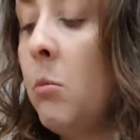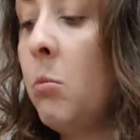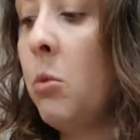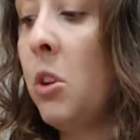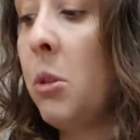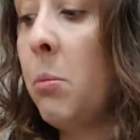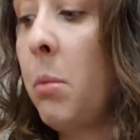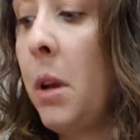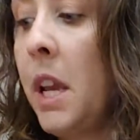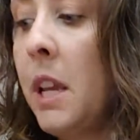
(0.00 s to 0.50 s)

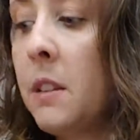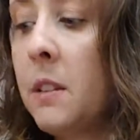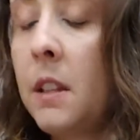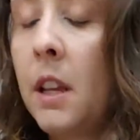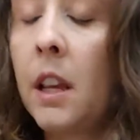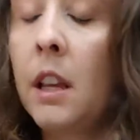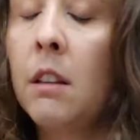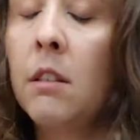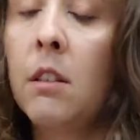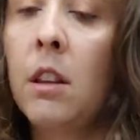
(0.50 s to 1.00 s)
With
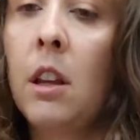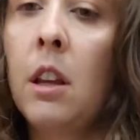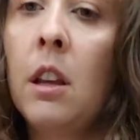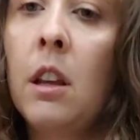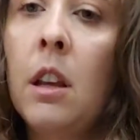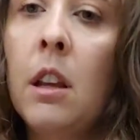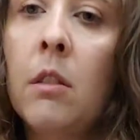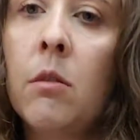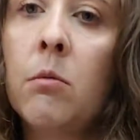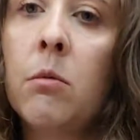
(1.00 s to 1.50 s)
pacing,
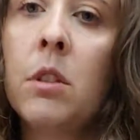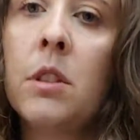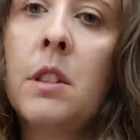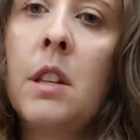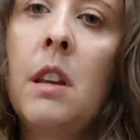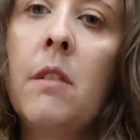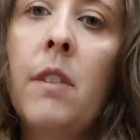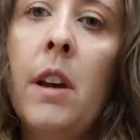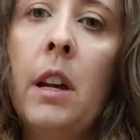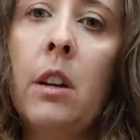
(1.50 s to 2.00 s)
they
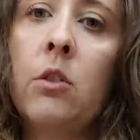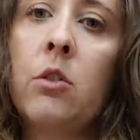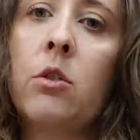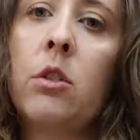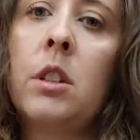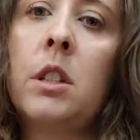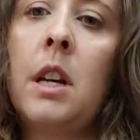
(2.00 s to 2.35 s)
receive extra